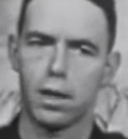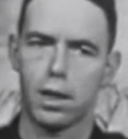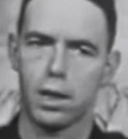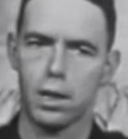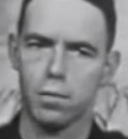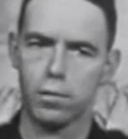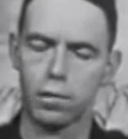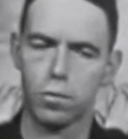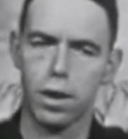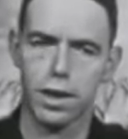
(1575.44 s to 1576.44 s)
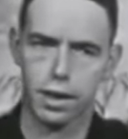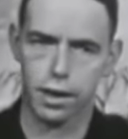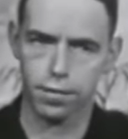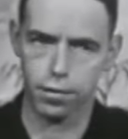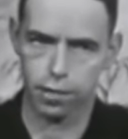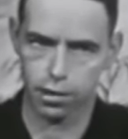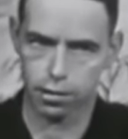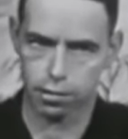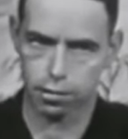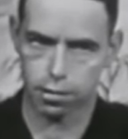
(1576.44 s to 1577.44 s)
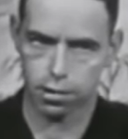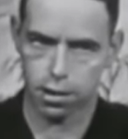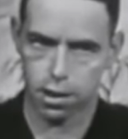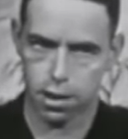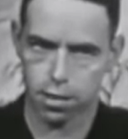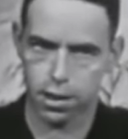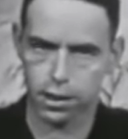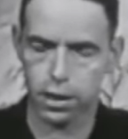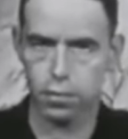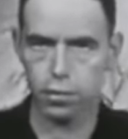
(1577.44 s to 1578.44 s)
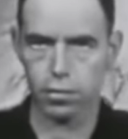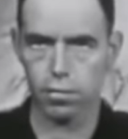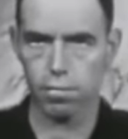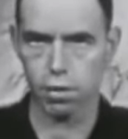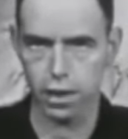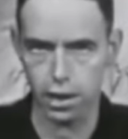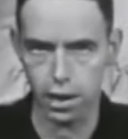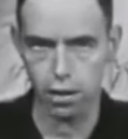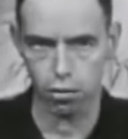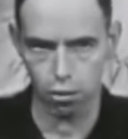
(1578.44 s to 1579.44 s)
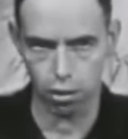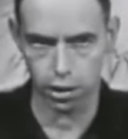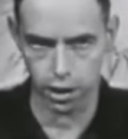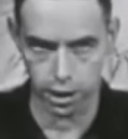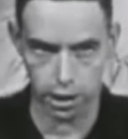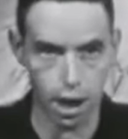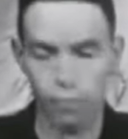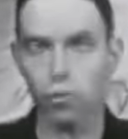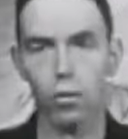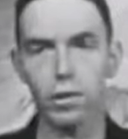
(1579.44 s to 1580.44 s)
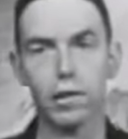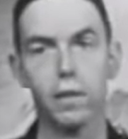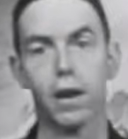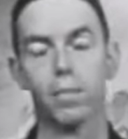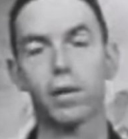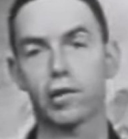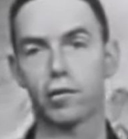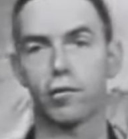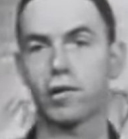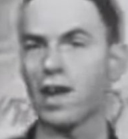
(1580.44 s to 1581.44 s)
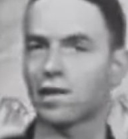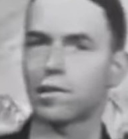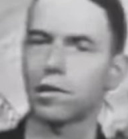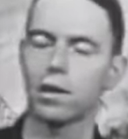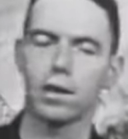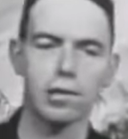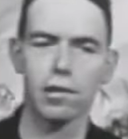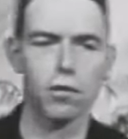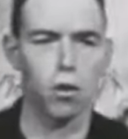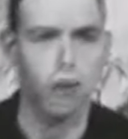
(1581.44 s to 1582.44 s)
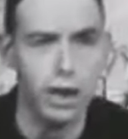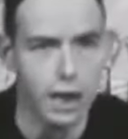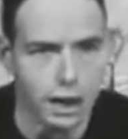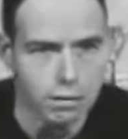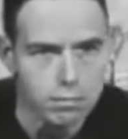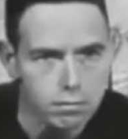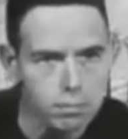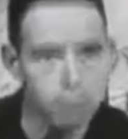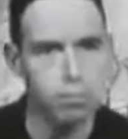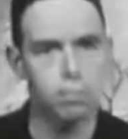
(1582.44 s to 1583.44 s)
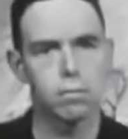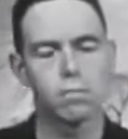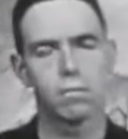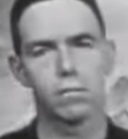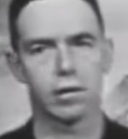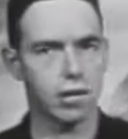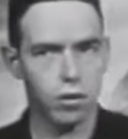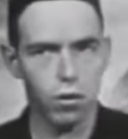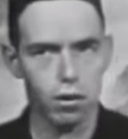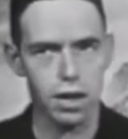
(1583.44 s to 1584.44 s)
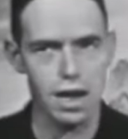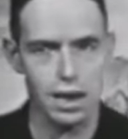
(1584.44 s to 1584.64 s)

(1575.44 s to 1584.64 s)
He was awake in the sense that he was completely all here. After all, we say about a person who's nuts, he's not all here. He's not all there.